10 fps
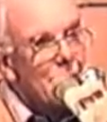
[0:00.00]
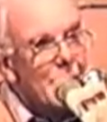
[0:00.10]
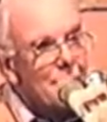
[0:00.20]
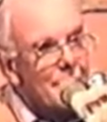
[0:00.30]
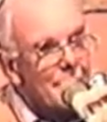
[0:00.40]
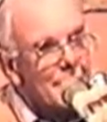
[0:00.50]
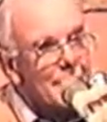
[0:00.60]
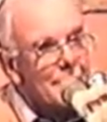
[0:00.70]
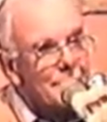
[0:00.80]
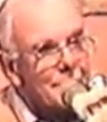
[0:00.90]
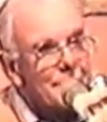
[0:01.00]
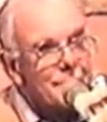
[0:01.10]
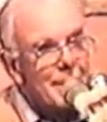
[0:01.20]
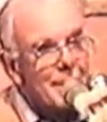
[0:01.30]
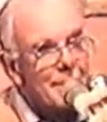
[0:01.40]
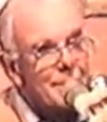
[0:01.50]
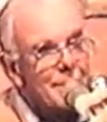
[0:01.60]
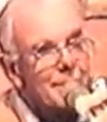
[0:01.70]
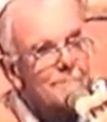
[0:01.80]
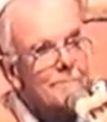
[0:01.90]
our motor cars in South
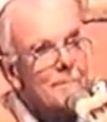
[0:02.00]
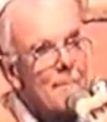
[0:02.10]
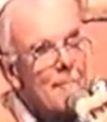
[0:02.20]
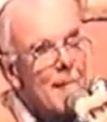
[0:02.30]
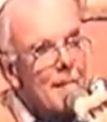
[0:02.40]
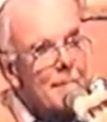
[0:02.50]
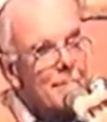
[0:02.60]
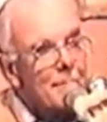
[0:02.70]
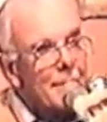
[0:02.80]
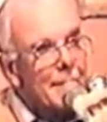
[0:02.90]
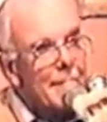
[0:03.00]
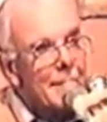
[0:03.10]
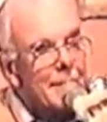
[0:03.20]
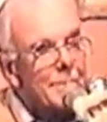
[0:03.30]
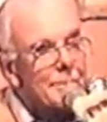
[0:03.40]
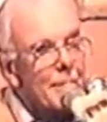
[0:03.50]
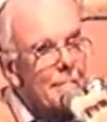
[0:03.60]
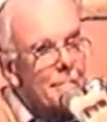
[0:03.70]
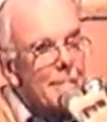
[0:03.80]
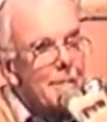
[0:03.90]
Africa. Until one day our sales
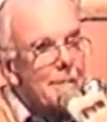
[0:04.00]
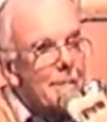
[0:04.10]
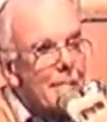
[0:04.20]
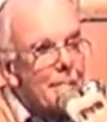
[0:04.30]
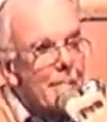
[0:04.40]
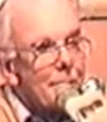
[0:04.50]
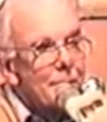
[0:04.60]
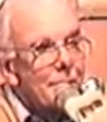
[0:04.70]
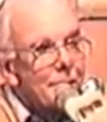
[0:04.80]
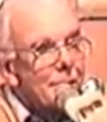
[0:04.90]
director rang me up and he said,